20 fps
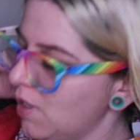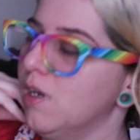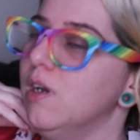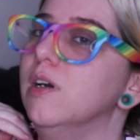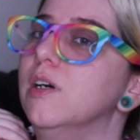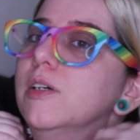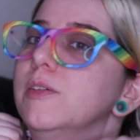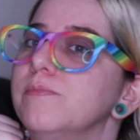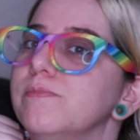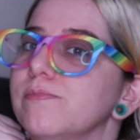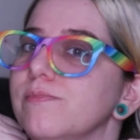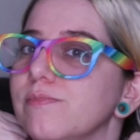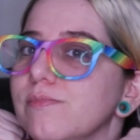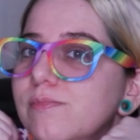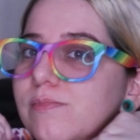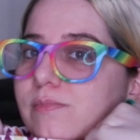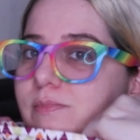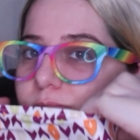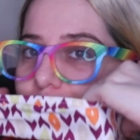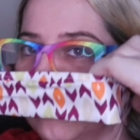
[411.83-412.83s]

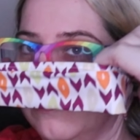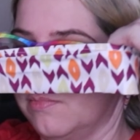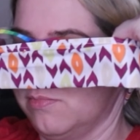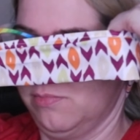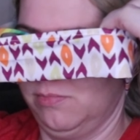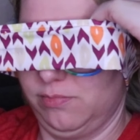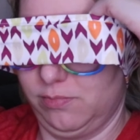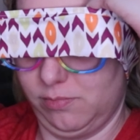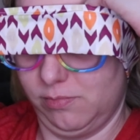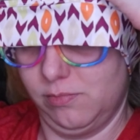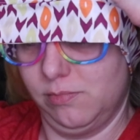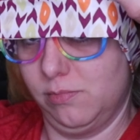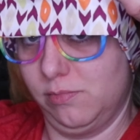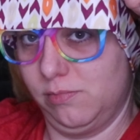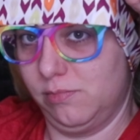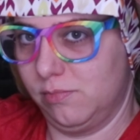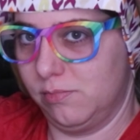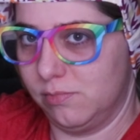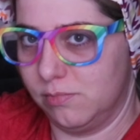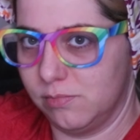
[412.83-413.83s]

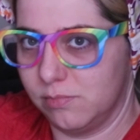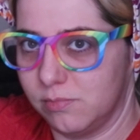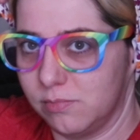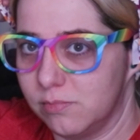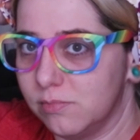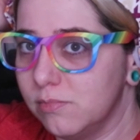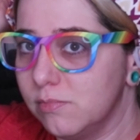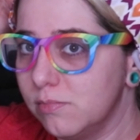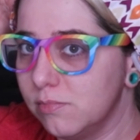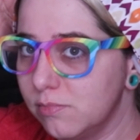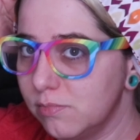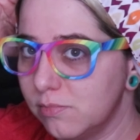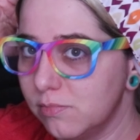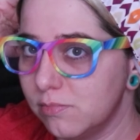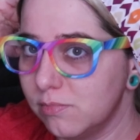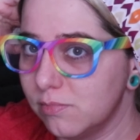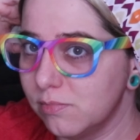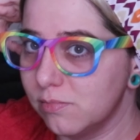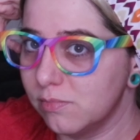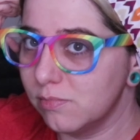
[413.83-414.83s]

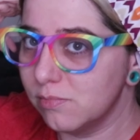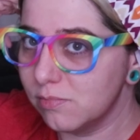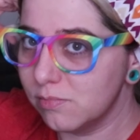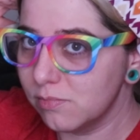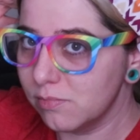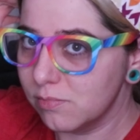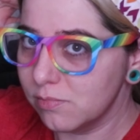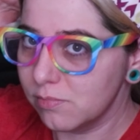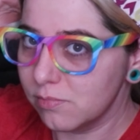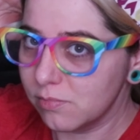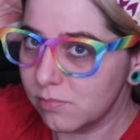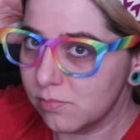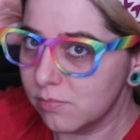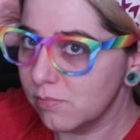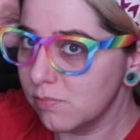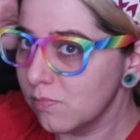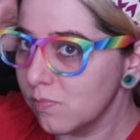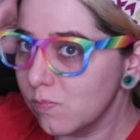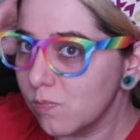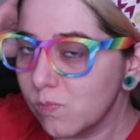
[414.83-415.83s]

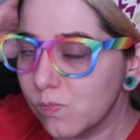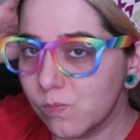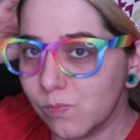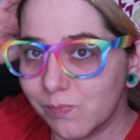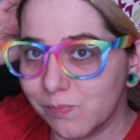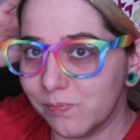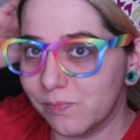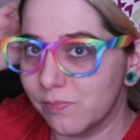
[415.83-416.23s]
[no speech]